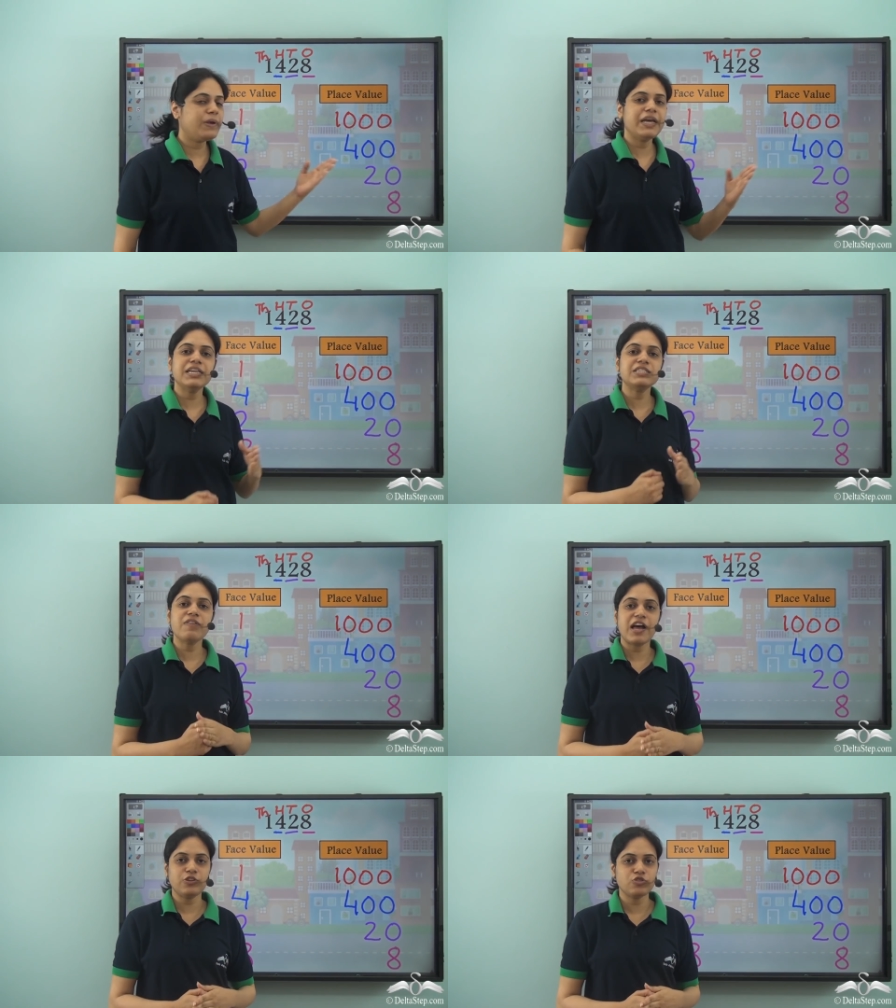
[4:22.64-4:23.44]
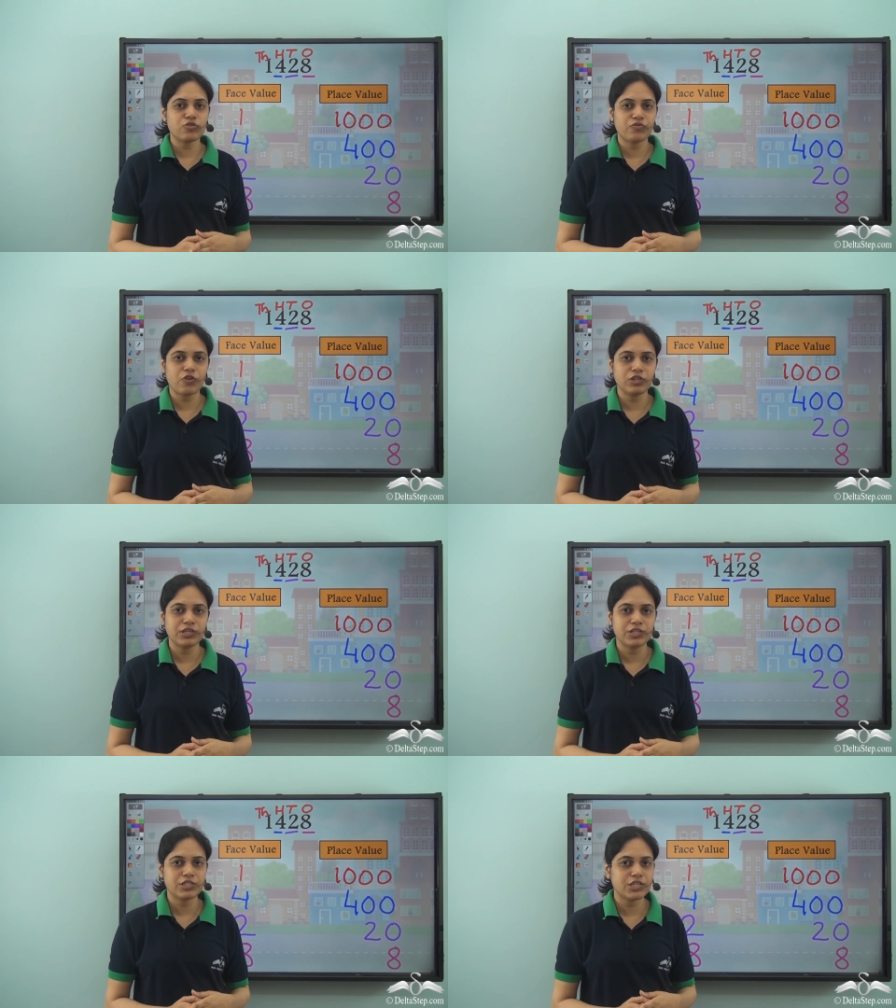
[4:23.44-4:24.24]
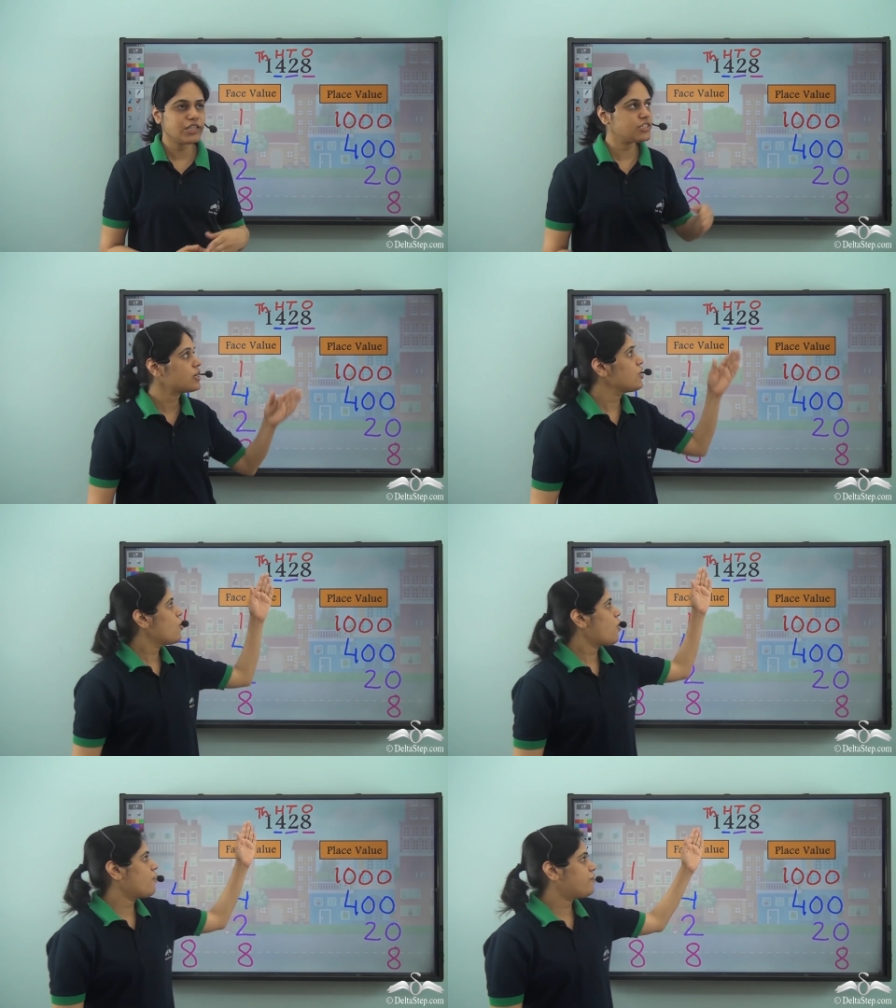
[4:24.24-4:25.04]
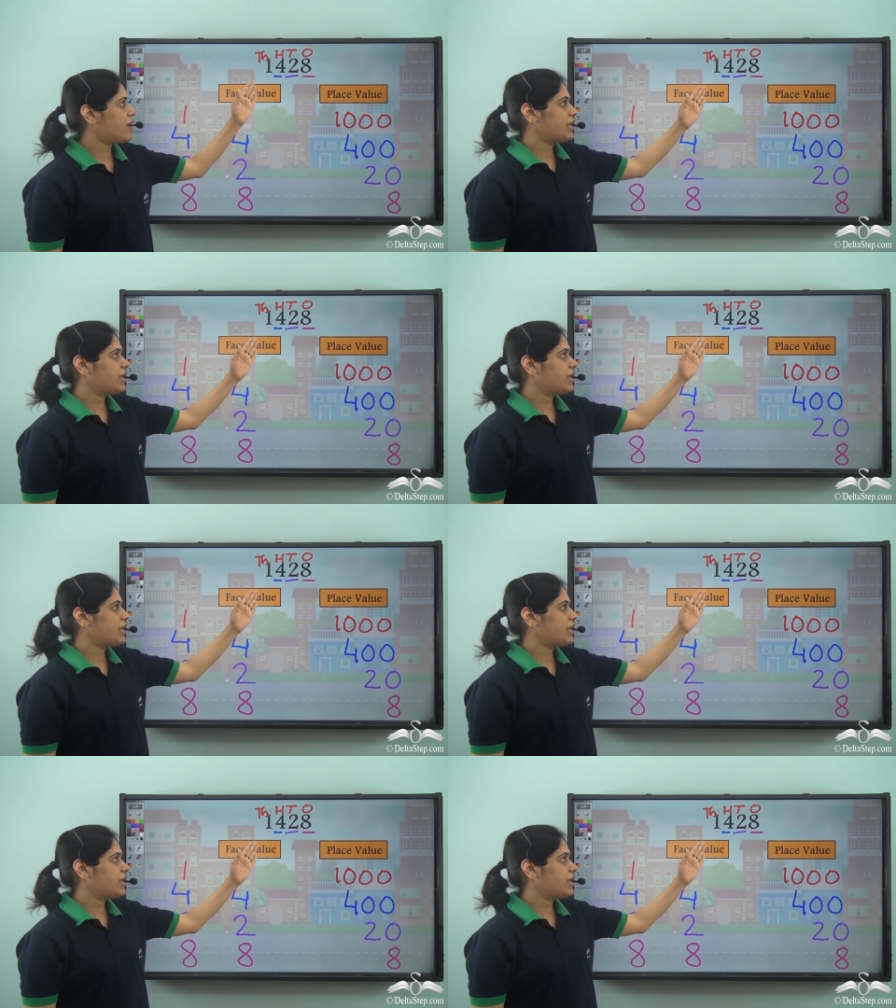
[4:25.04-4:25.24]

place values of all the digits of